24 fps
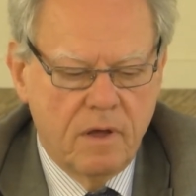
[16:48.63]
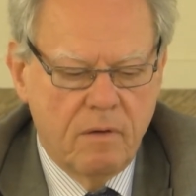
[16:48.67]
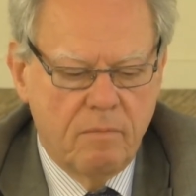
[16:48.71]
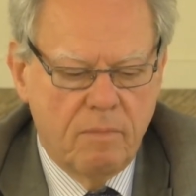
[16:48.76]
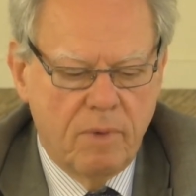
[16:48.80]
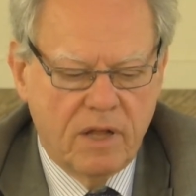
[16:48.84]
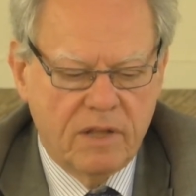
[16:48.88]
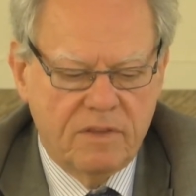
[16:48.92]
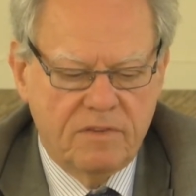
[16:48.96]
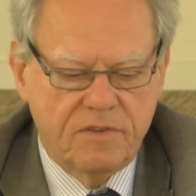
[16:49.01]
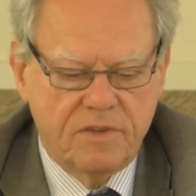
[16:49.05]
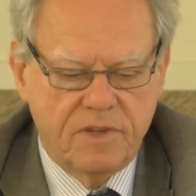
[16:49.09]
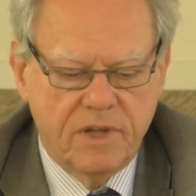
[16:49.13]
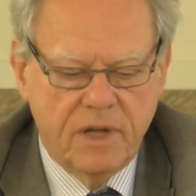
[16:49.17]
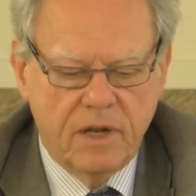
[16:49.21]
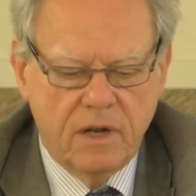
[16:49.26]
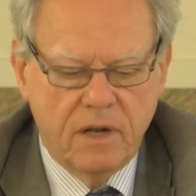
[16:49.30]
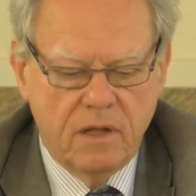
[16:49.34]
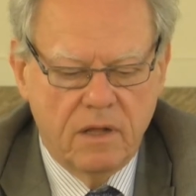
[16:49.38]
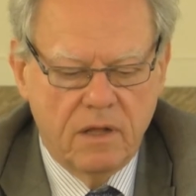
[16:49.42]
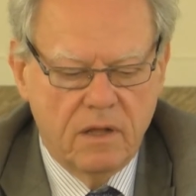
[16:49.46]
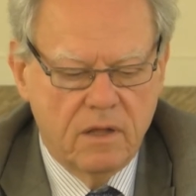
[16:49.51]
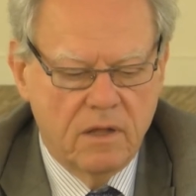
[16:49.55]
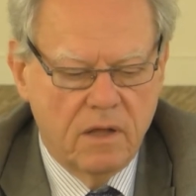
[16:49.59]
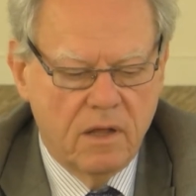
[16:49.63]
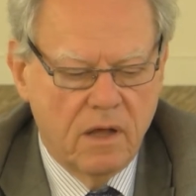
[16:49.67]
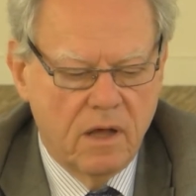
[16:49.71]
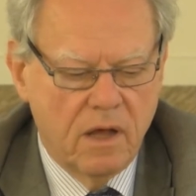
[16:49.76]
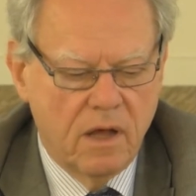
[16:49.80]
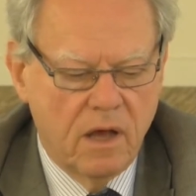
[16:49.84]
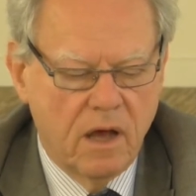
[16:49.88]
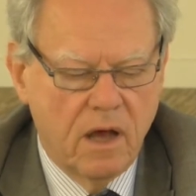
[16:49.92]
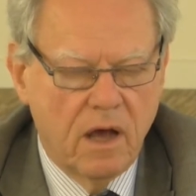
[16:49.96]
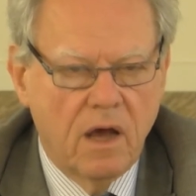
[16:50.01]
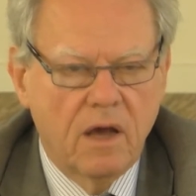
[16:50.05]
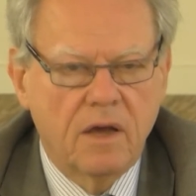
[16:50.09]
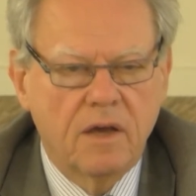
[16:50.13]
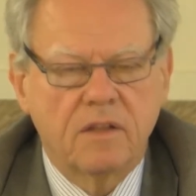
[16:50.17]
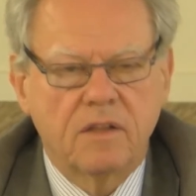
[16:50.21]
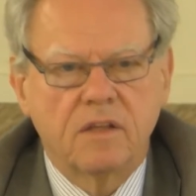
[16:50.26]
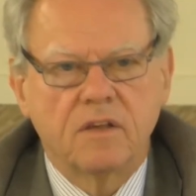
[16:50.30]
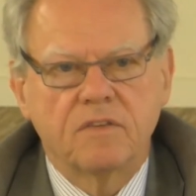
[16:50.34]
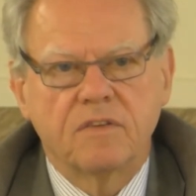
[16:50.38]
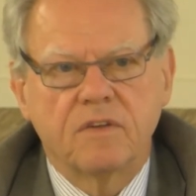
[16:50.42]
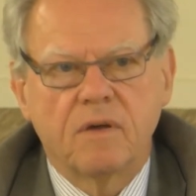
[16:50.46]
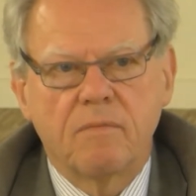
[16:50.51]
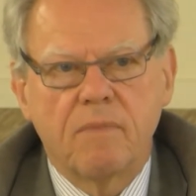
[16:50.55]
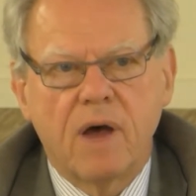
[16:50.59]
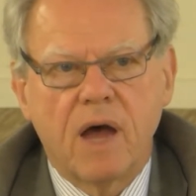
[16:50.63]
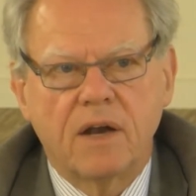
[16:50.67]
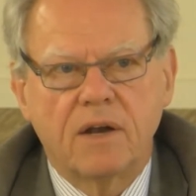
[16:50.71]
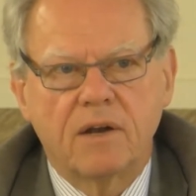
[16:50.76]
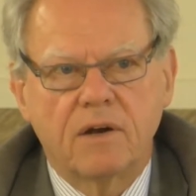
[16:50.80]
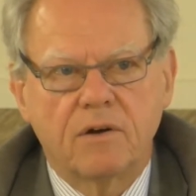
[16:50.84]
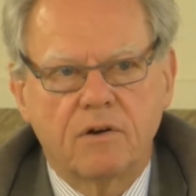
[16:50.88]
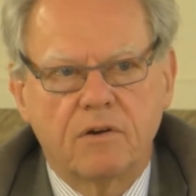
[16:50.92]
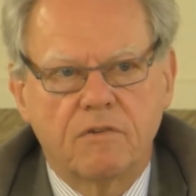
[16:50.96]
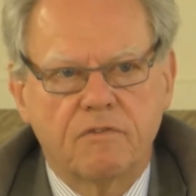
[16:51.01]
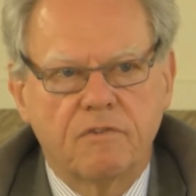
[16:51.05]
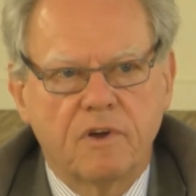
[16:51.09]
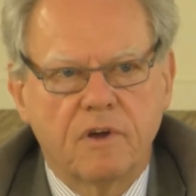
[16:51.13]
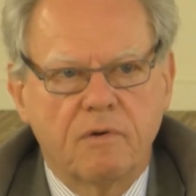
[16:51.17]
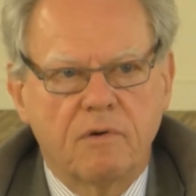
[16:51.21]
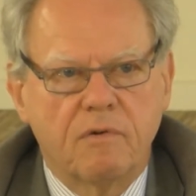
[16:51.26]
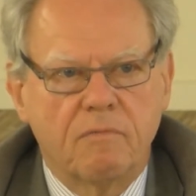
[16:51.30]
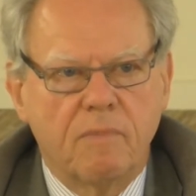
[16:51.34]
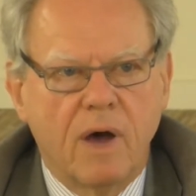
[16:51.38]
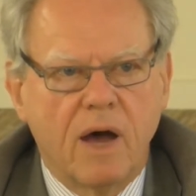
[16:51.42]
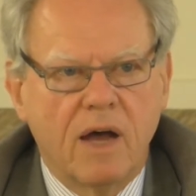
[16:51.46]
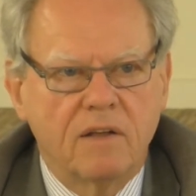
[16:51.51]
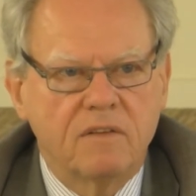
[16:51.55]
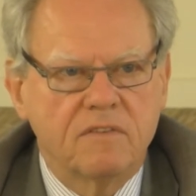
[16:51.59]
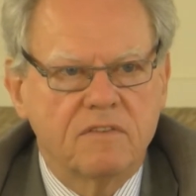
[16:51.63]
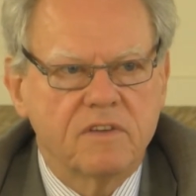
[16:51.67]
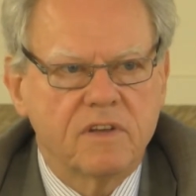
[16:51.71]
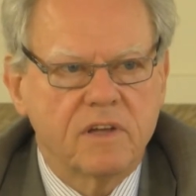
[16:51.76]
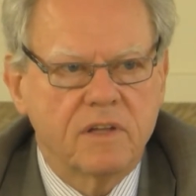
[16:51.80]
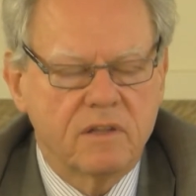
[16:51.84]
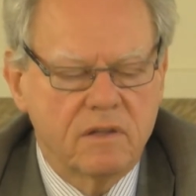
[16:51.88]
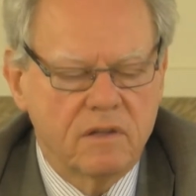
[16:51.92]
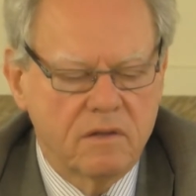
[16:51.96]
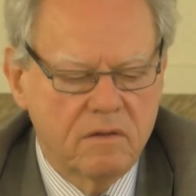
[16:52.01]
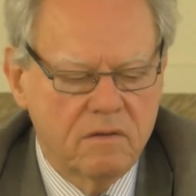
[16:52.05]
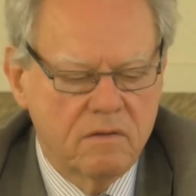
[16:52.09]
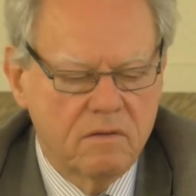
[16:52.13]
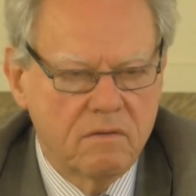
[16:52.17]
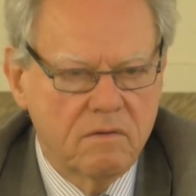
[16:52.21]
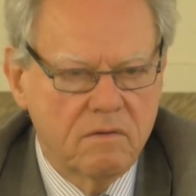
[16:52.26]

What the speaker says: but still, it is a matter of mindset.